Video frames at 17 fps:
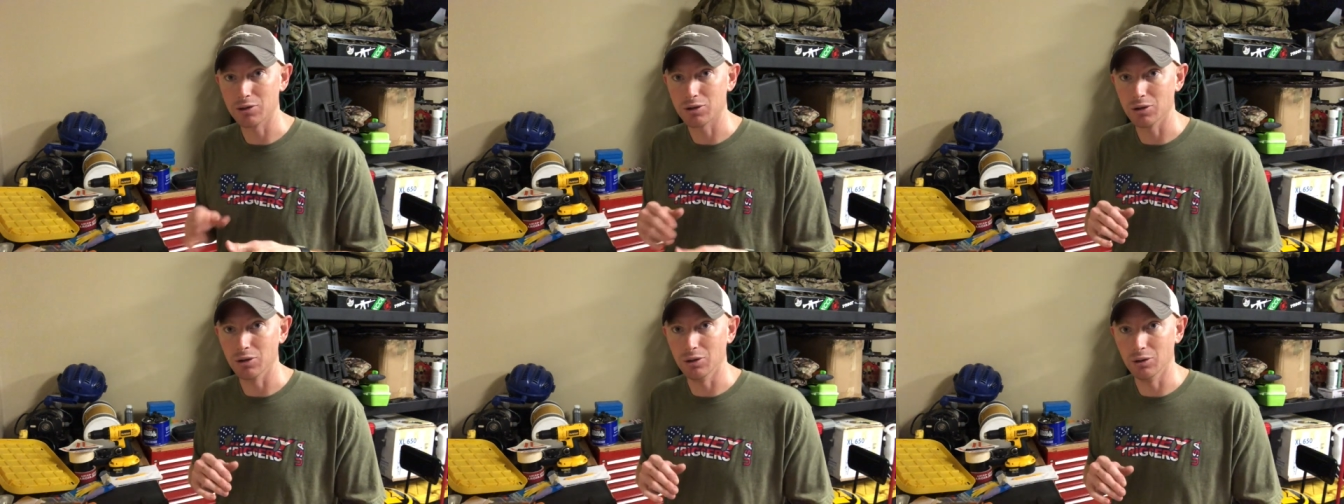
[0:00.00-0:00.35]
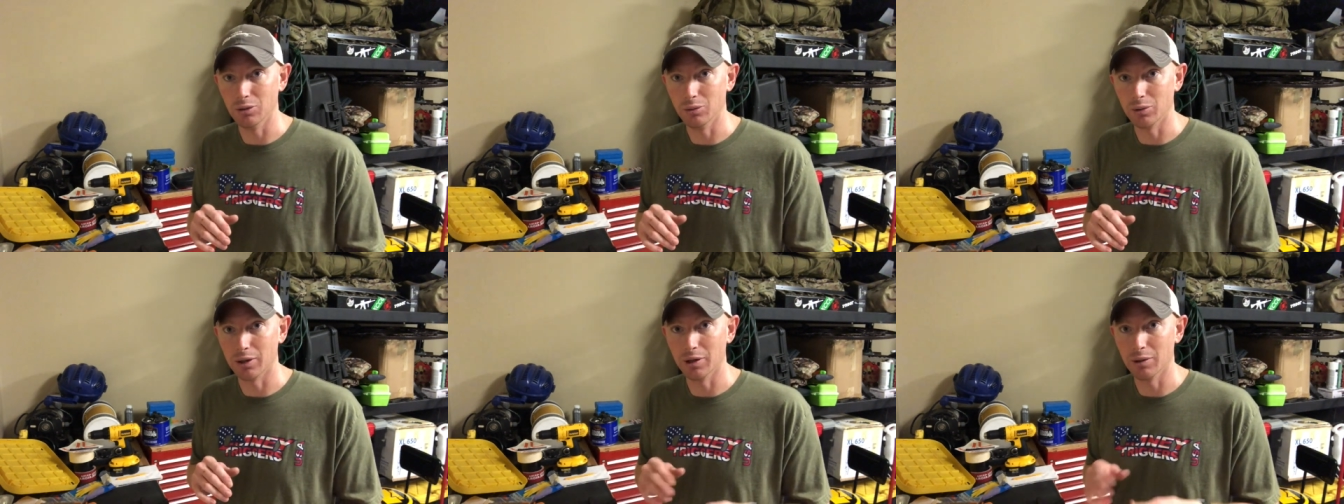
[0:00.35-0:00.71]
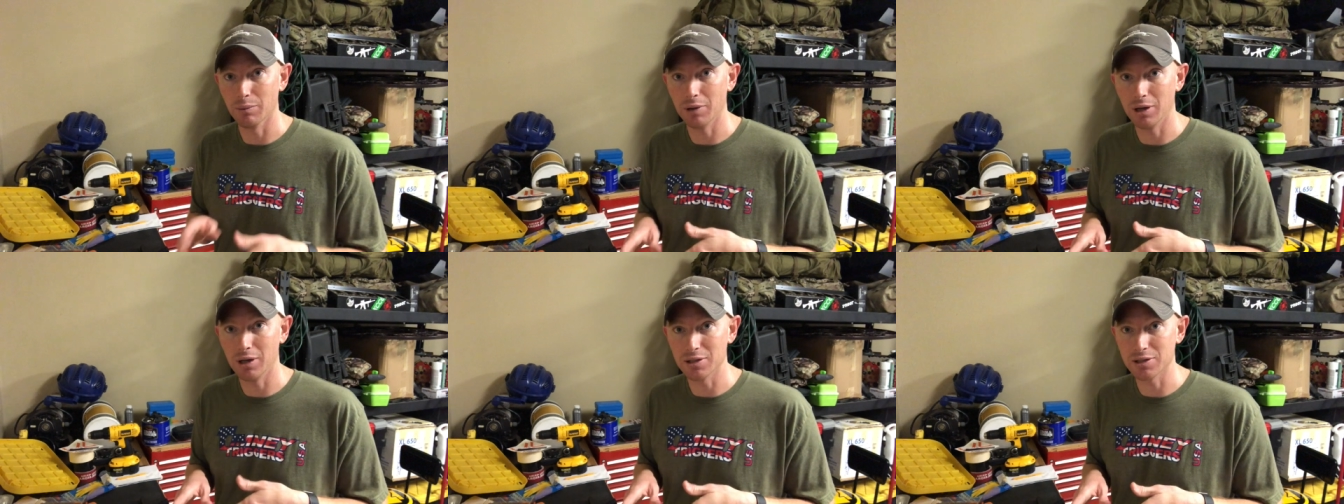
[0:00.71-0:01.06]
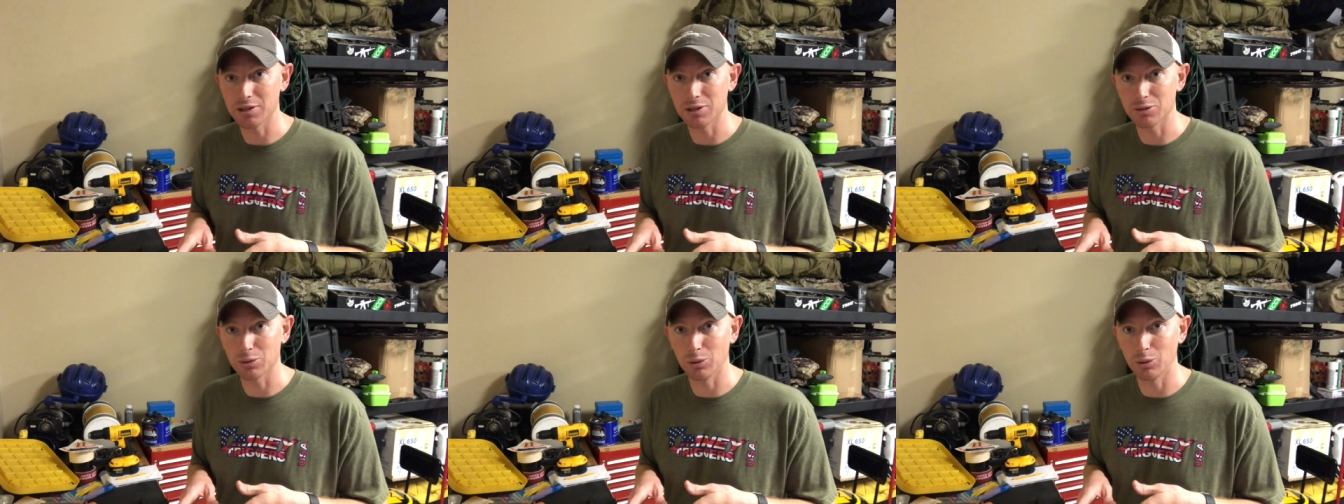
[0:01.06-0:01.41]
So we're gonna pause
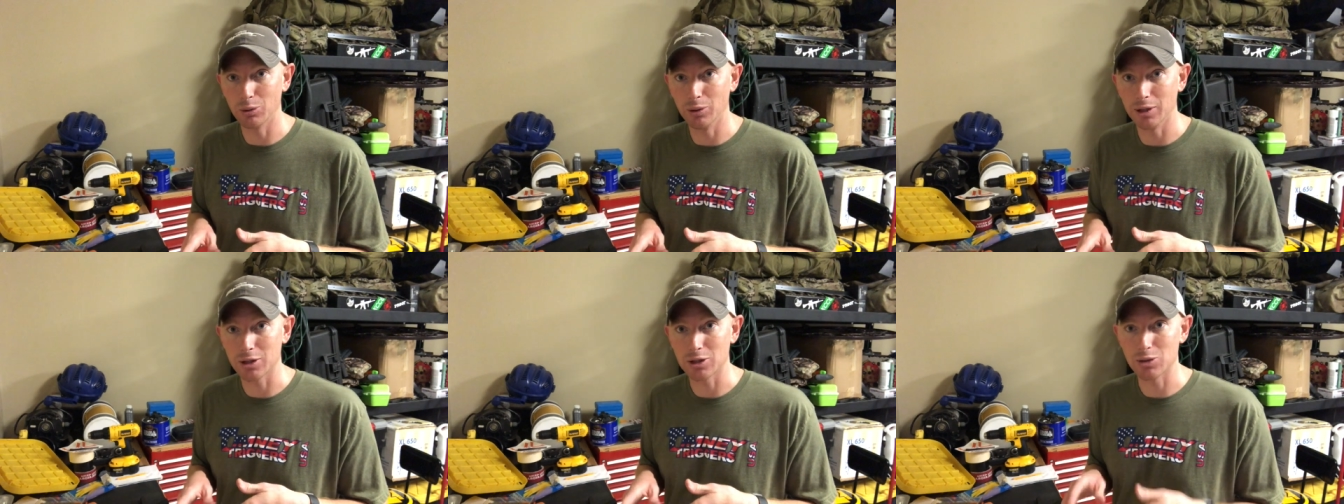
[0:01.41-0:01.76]
this real quick,